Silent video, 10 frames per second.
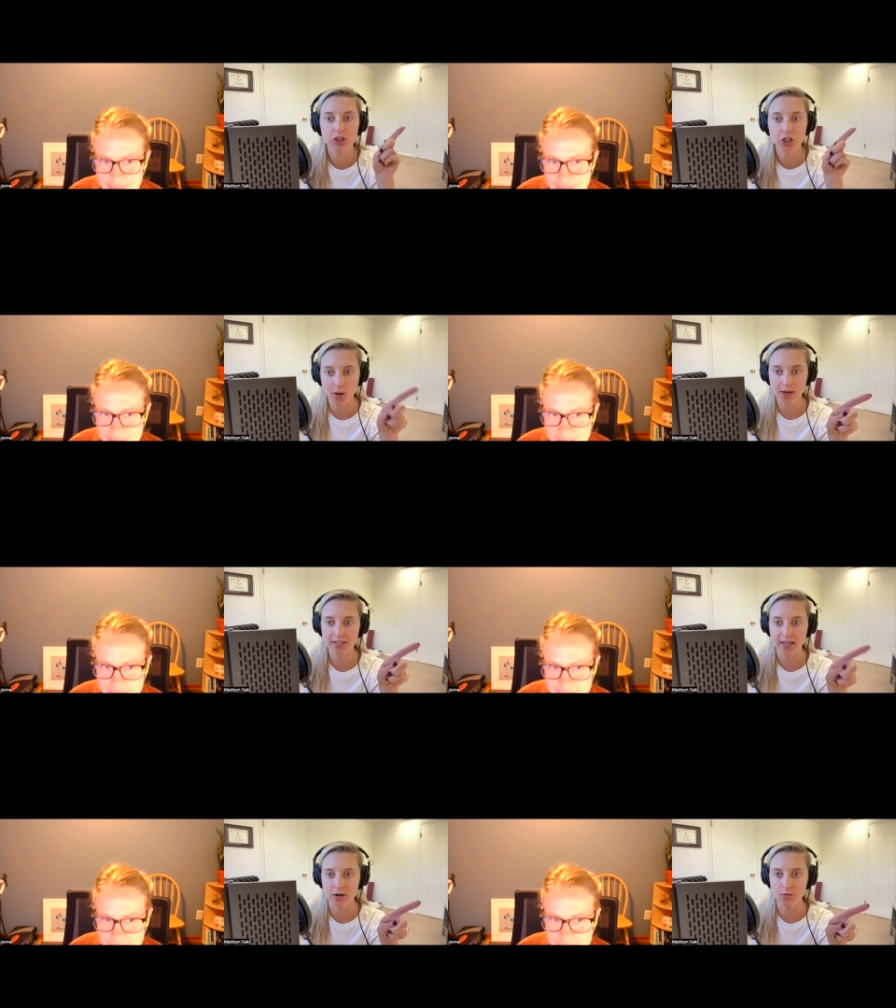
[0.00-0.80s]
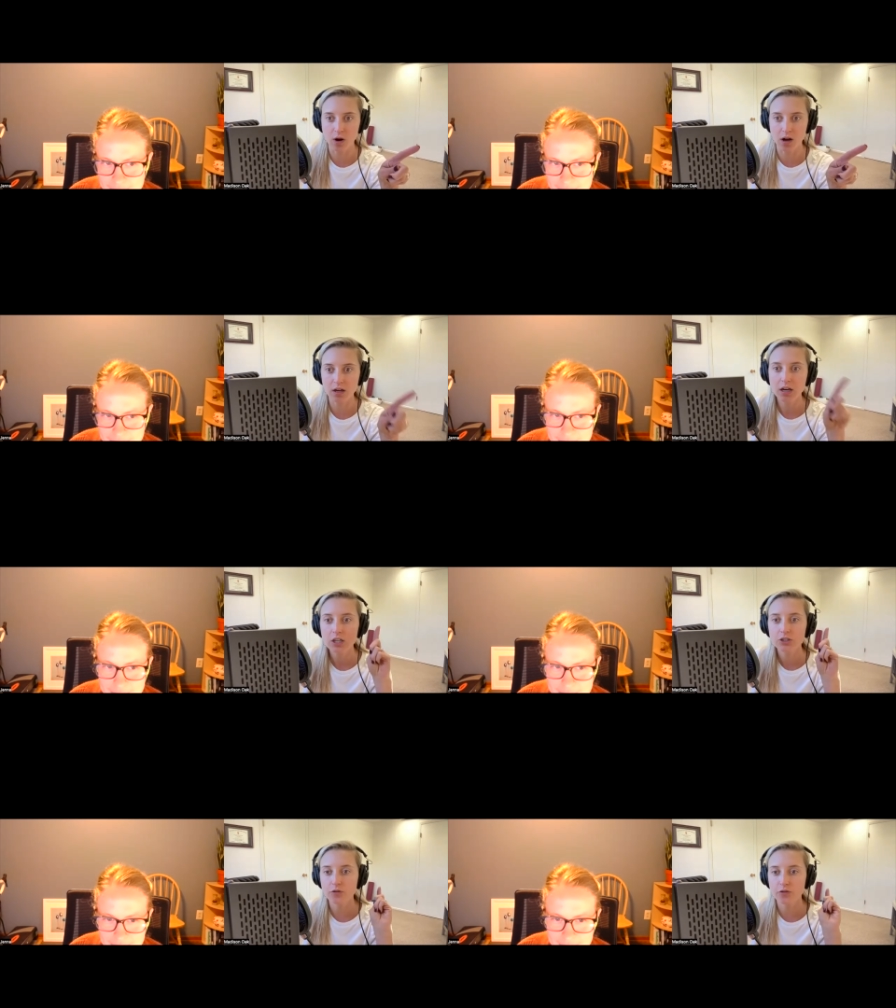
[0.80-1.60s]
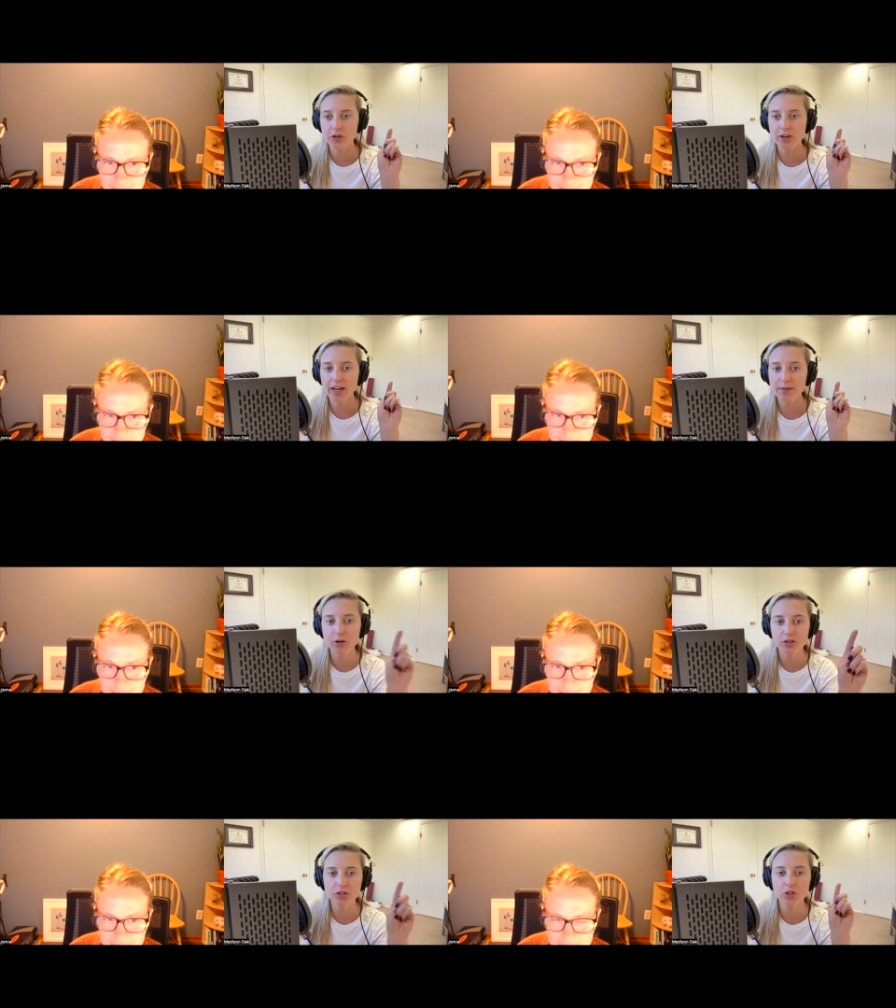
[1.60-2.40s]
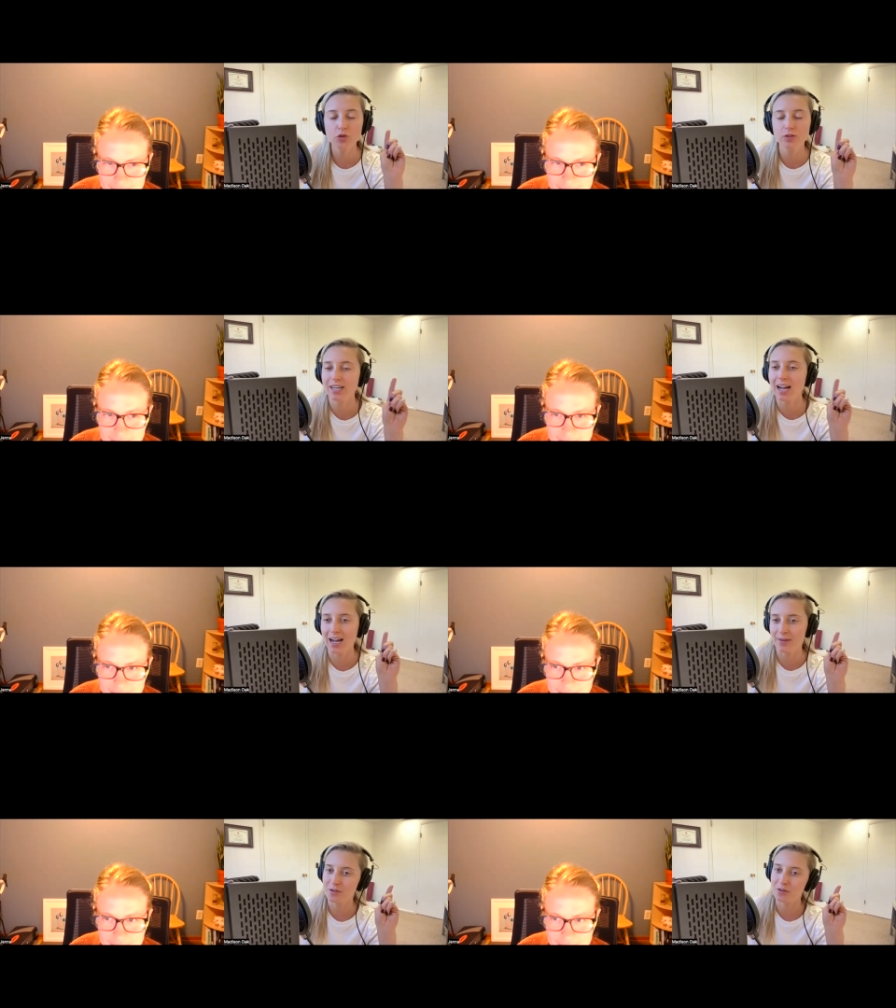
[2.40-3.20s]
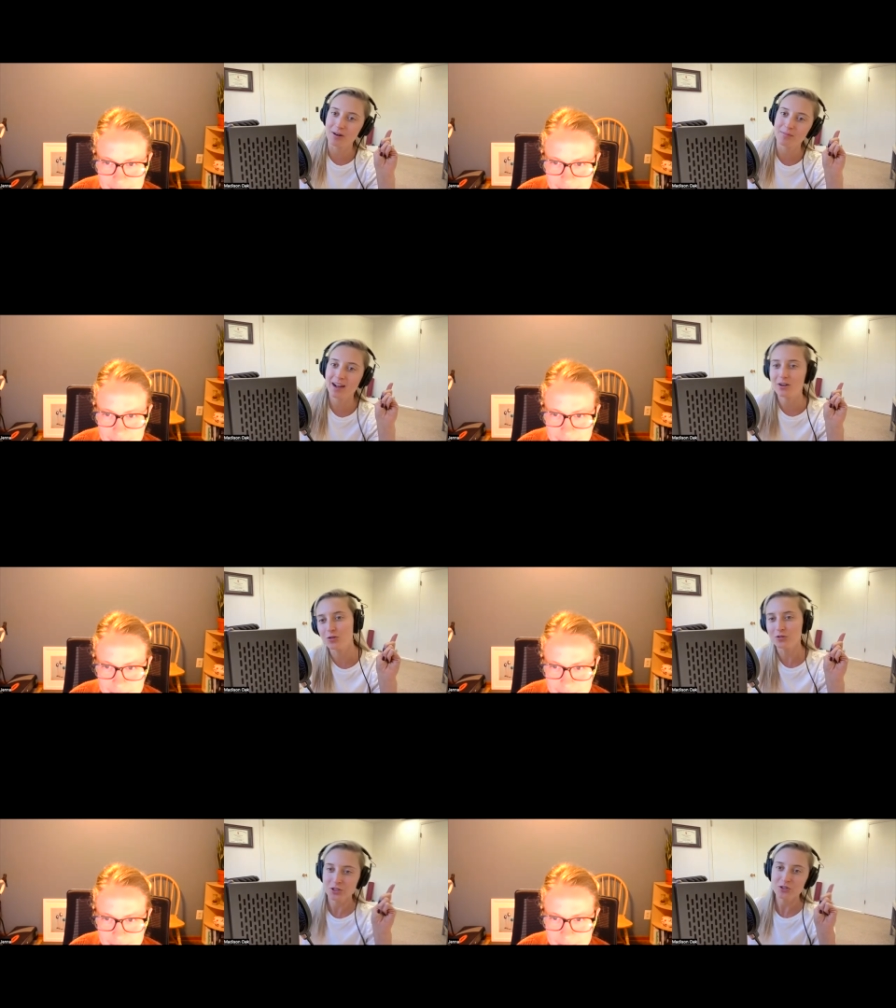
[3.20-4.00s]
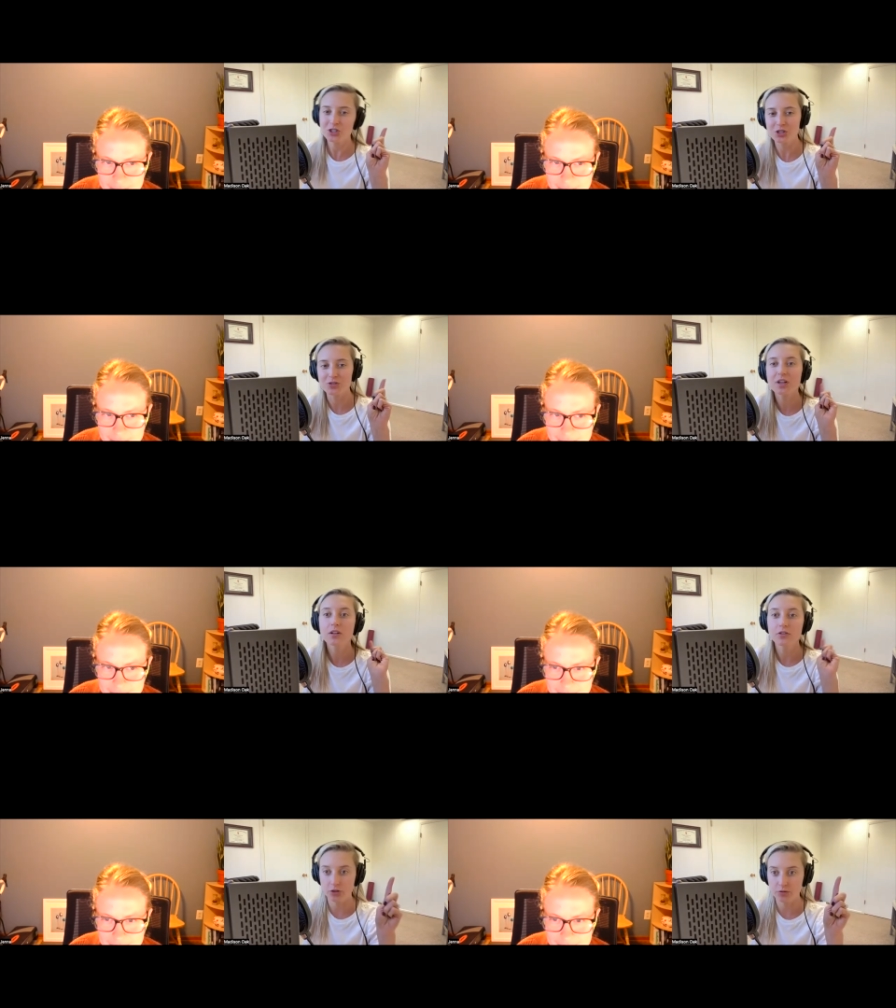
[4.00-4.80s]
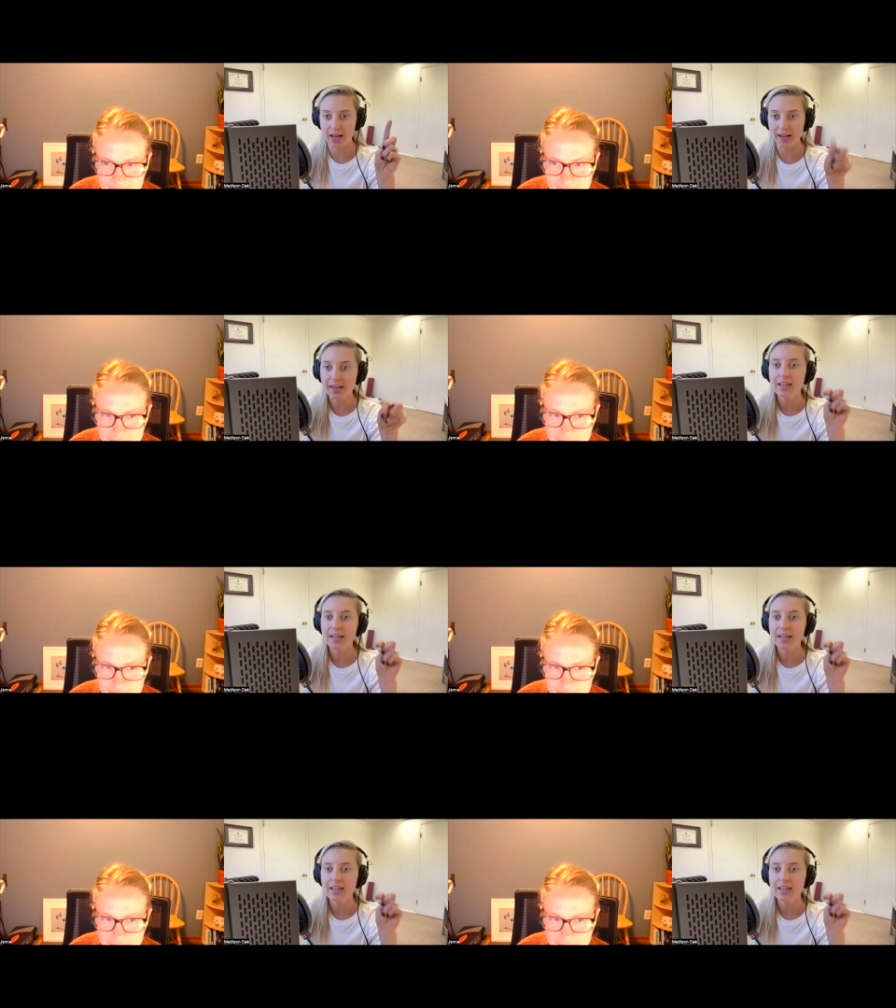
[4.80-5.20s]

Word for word: just go outside and walk. So if you're the kind of person who's like, I'm going to wear my cool new shoes, do that.